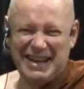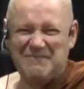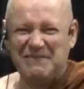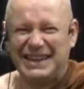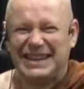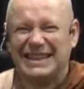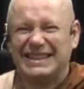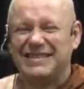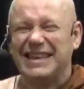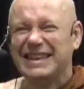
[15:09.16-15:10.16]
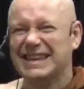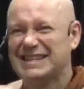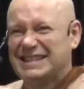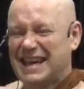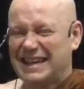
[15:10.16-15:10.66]
But the thing
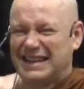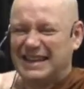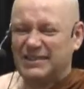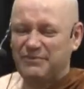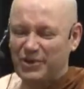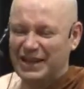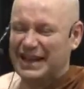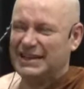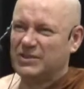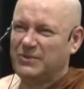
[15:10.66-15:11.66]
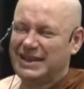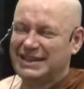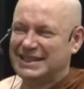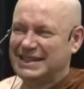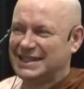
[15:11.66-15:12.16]
is that the Buddha, the way he
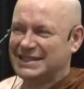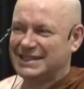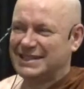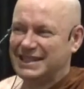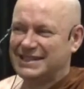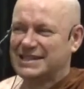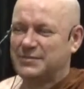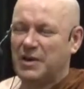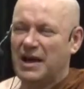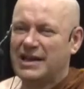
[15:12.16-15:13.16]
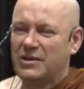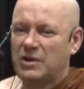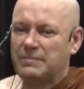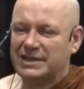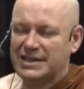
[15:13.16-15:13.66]
teaches, he teaches by
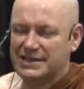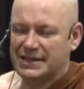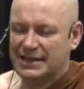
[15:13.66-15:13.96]
repetition,